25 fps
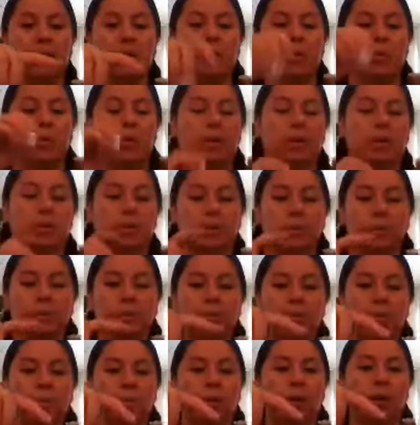So we don't
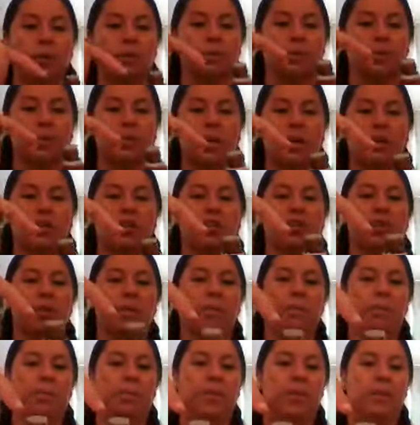touch
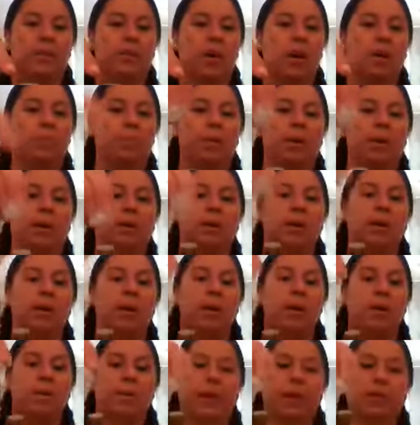the top part.
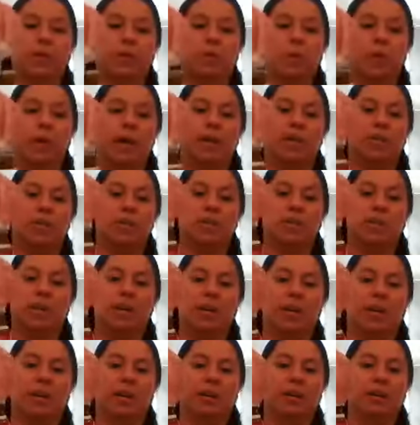That's why I just
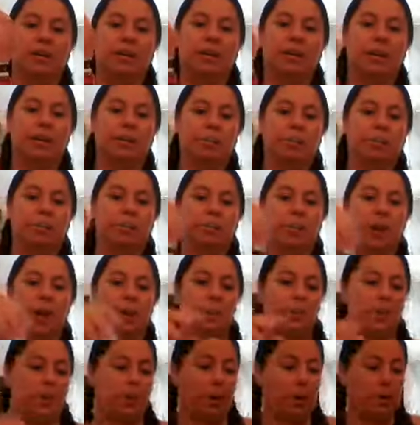kind of
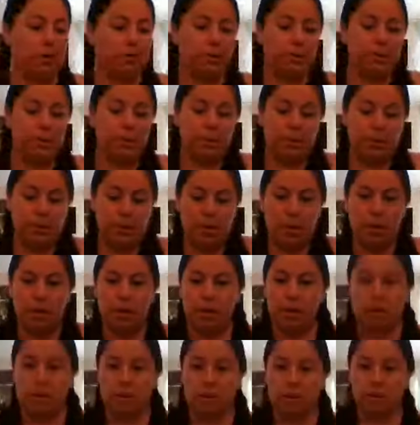pop it off.
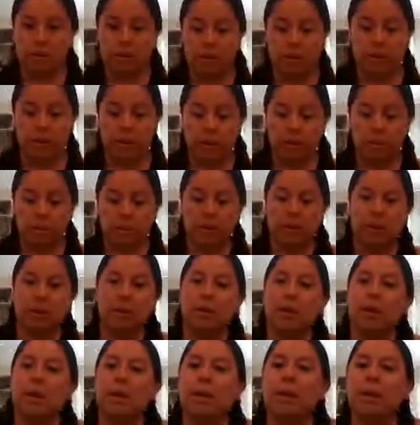Sorry, let
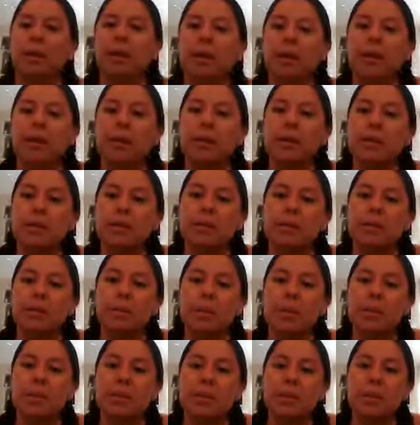
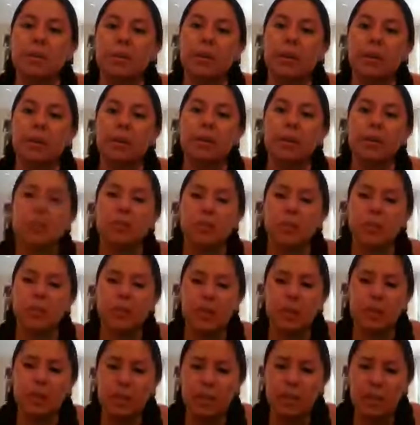me see what a question
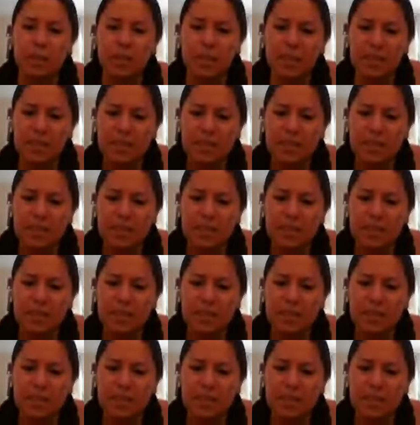is.